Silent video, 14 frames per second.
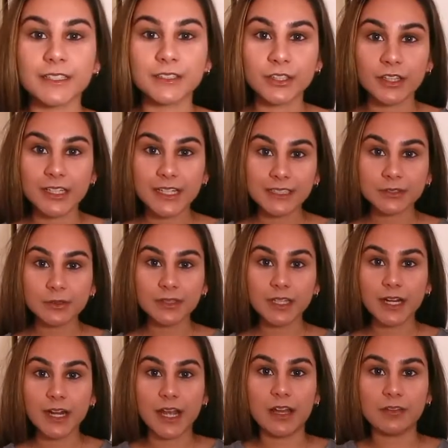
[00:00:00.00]
so the next one that
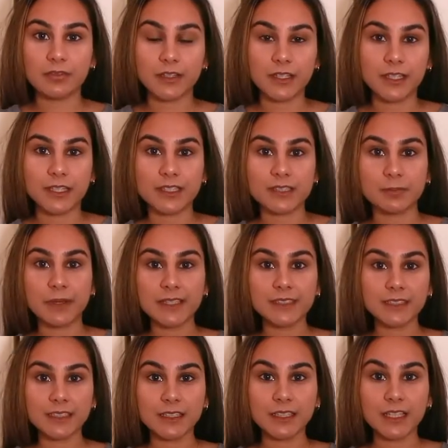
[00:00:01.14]
I have here is
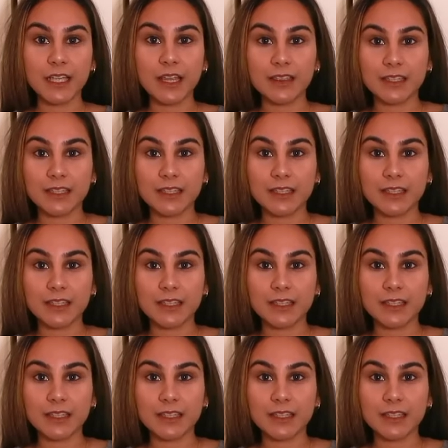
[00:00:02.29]
basically